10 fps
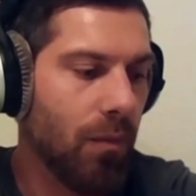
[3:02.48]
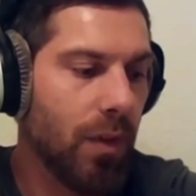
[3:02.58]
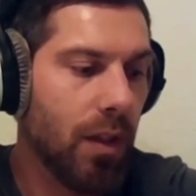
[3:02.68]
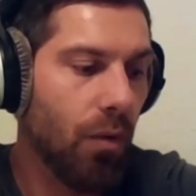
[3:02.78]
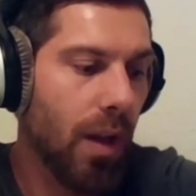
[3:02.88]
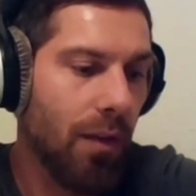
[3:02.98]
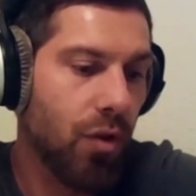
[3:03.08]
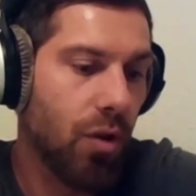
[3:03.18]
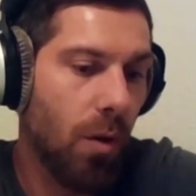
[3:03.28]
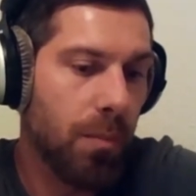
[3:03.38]
We don't have
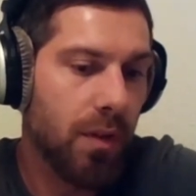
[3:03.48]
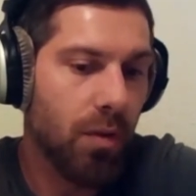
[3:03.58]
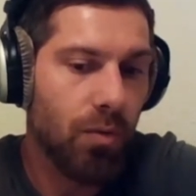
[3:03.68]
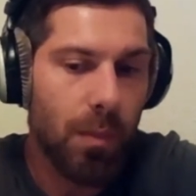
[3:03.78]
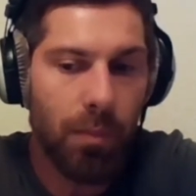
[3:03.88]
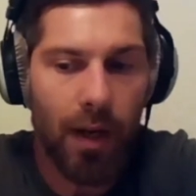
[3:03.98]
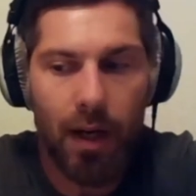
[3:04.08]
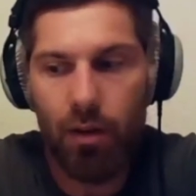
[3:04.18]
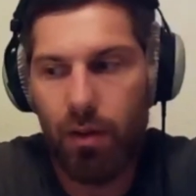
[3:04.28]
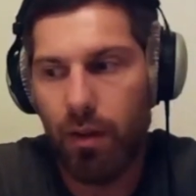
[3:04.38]
shops to
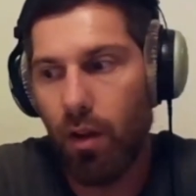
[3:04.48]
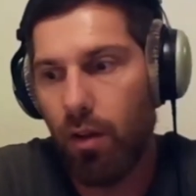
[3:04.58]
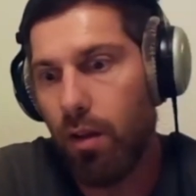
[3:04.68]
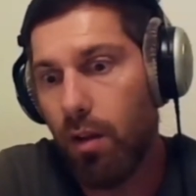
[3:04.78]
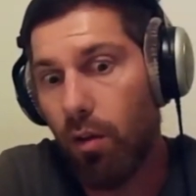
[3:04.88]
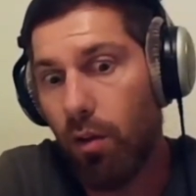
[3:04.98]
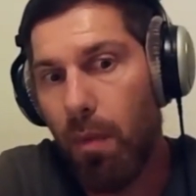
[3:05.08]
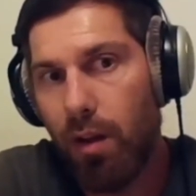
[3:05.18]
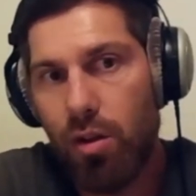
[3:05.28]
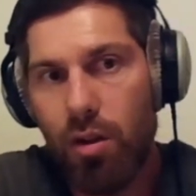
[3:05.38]
repair, not
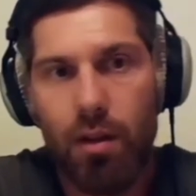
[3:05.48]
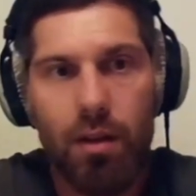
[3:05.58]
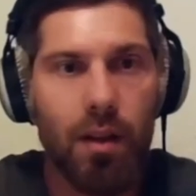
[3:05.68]
much.